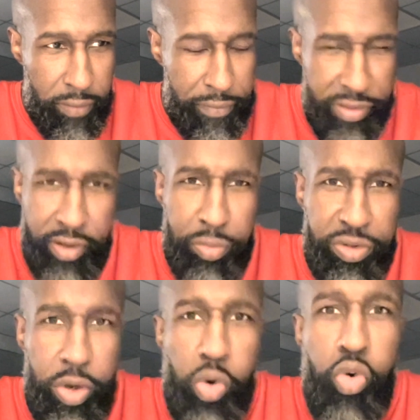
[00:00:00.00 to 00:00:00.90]
those
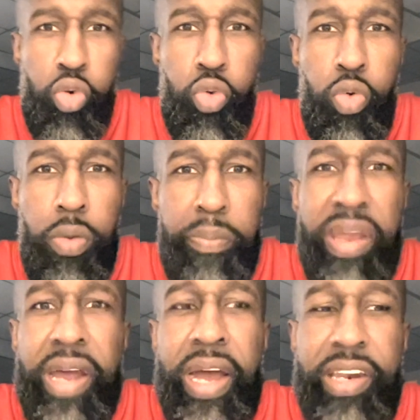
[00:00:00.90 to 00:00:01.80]
of you who may
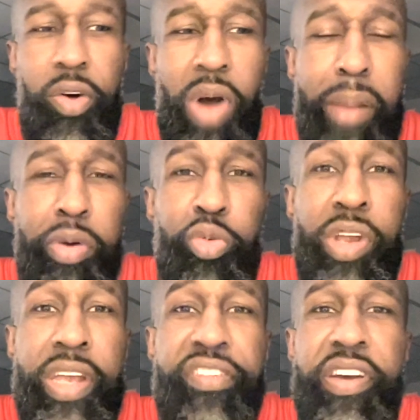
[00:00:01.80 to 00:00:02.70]
not know, I'm going to
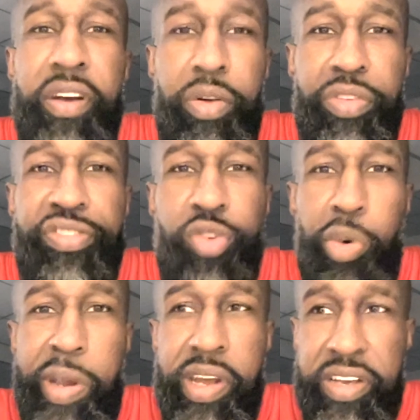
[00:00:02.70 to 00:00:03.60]
retell this
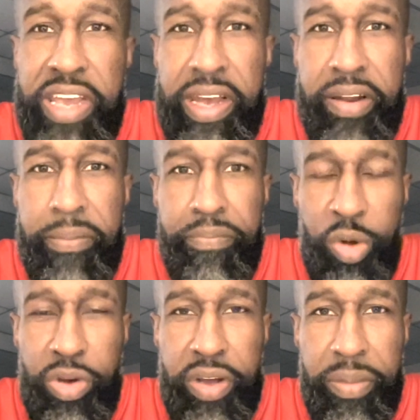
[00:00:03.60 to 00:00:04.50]
story again.
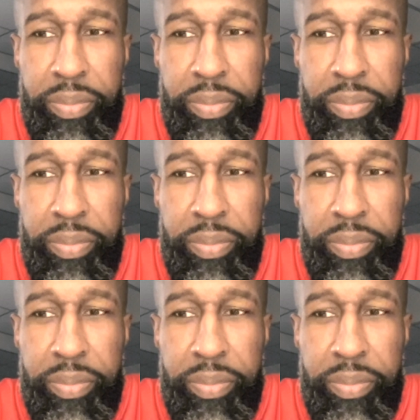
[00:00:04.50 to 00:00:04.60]
Okay.